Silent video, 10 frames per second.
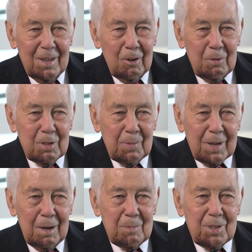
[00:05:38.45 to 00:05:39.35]
who was to
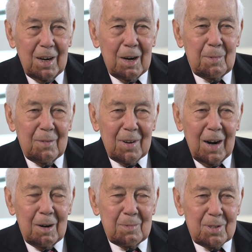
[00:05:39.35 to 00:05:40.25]
become chairman of the
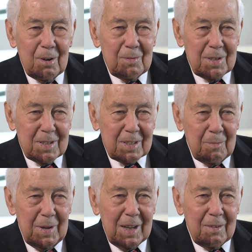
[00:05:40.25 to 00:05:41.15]
Armed Services
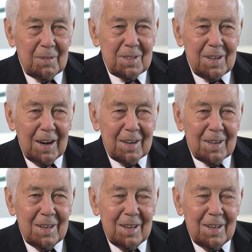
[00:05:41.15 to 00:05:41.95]
Committee of the Senate.